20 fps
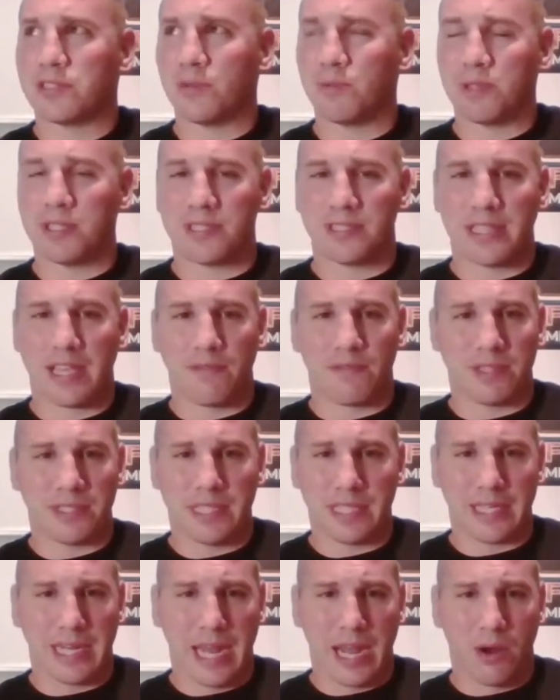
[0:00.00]
that went
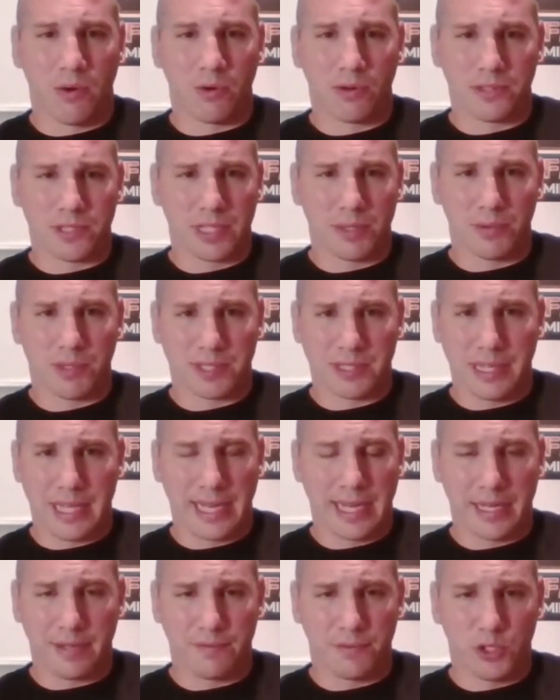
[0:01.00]
17 hours and it was
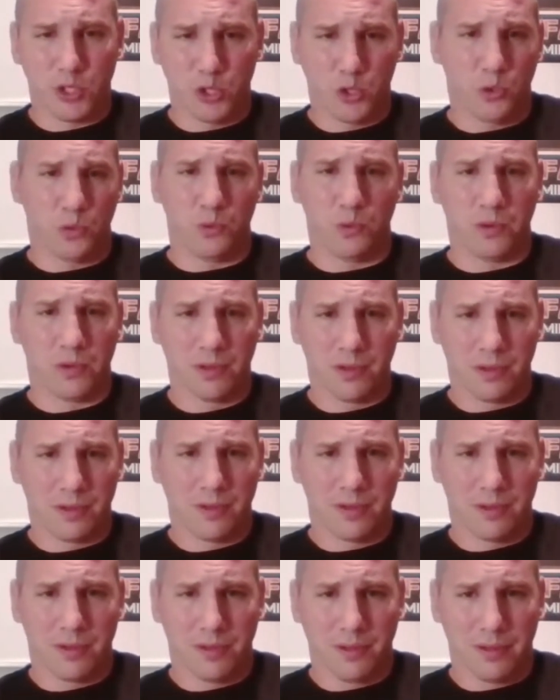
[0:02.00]
-2
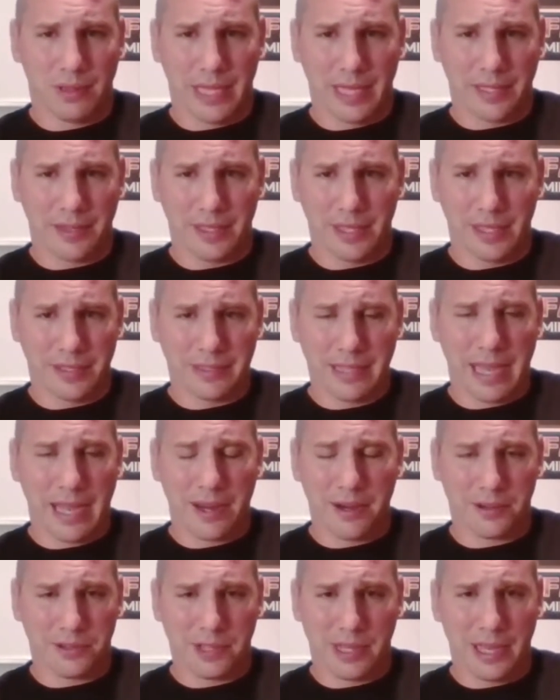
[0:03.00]
like the
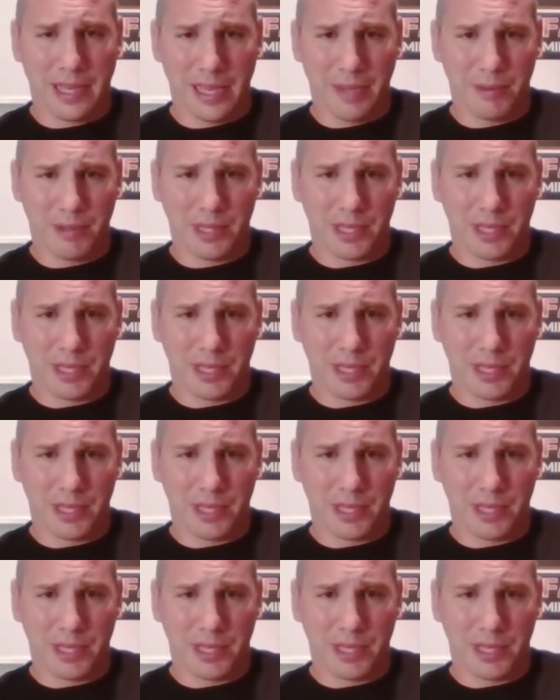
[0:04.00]
entire time.